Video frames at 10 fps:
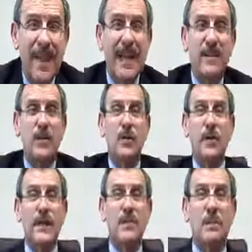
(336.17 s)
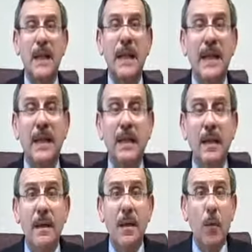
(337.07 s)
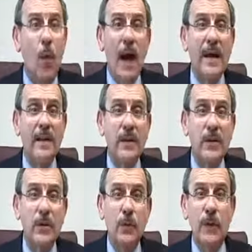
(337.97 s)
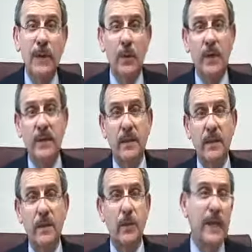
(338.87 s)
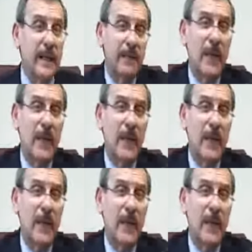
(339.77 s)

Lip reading: than to explain why they're doing what they're doing.